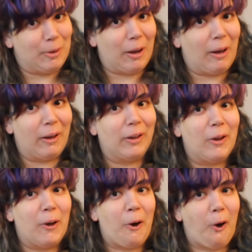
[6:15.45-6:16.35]
are
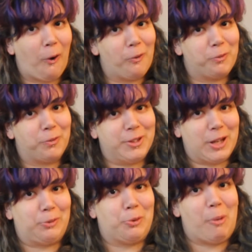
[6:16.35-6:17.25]
of the
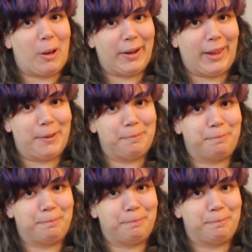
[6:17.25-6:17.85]
general market?